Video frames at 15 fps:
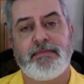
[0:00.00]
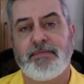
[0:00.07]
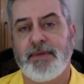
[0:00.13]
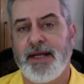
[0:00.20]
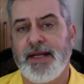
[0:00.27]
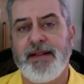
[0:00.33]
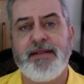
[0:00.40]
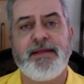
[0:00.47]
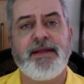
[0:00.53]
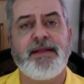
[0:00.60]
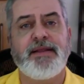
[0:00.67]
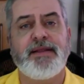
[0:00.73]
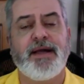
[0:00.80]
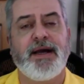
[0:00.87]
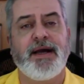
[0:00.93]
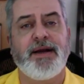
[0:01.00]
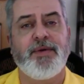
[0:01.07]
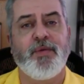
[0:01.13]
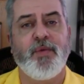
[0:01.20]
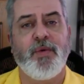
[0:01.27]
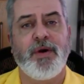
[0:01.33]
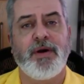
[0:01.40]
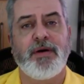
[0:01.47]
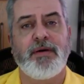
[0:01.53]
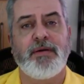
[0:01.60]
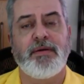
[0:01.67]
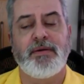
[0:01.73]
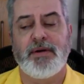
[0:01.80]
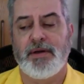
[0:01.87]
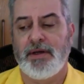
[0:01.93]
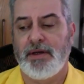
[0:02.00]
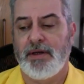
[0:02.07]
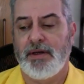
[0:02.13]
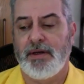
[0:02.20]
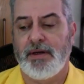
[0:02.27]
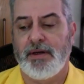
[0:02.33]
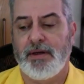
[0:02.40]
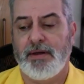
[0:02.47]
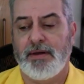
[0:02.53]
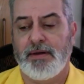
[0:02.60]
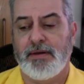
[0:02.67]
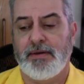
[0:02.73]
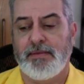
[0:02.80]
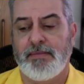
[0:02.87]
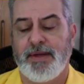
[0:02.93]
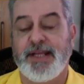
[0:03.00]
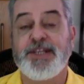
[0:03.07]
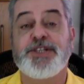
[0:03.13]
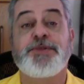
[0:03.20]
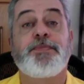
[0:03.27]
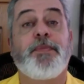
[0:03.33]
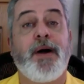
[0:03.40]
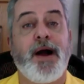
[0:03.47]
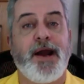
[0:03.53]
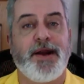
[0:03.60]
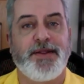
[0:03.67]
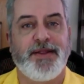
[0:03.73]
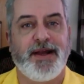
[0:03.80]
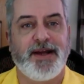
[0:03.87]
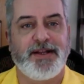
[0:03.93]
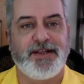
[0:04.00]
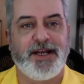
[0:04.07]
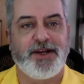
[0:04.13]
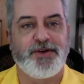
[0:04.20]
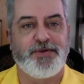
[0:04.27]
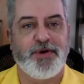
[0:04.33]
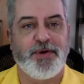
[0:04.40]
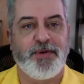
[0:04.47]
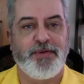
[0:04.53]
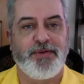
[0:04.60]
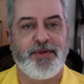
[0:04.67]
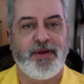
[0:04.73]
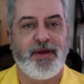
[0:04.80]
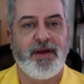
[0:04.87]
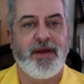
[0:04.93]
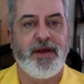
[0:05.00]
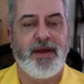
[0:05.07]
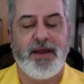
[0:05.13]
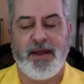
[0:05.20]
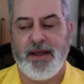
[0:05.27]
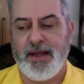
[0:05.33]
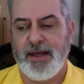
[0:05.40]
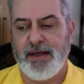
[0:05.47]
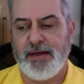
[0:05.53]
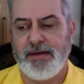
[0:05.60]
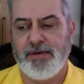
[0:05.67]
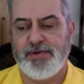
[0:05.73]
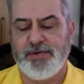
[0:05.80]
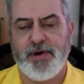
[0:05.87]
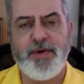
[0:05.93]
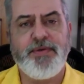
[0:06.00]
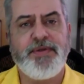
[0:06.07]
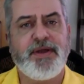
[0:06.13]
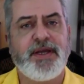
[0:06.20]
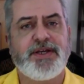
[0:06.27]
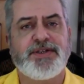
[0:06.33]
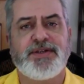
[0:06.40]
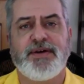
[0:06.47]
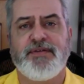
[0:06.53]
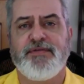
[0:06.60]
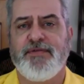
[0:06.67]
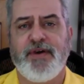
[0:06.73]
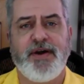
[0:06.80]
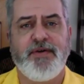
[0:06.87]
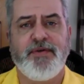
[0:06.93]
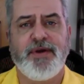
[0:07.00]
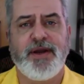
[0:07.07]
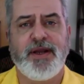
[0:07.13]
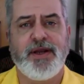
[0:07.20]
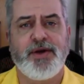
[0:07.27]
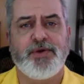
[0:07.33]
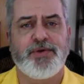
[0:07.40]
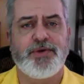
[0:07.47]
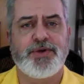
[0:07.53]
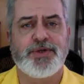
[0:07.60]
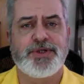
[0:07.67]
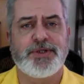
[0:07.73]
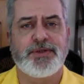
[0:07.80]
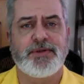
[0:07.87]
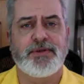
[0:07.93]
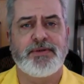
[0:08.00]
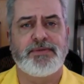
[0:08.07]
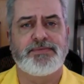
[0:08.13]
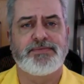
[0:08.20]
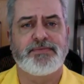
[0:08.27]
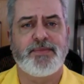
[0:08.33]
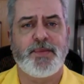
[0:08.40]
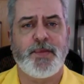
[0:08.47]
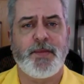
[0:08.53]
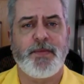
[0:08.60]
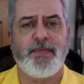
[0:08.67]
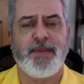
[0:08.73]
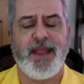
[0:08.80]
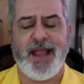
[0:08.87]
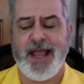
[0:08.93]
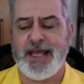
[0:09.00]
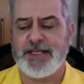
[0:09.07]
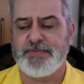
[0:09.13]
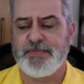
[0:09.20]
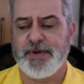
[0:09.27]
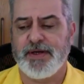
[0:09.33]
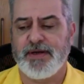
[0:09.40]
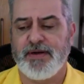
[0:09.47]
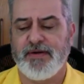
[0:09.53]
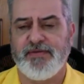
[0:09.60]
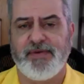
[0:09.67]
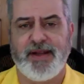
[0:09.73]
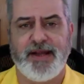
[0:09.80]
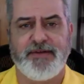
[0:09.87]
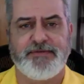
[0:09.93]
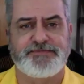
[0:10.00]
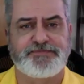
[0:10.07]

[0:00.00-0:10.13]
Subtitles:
anything that will inspire that growth. And growth is a very crucial aspect of life.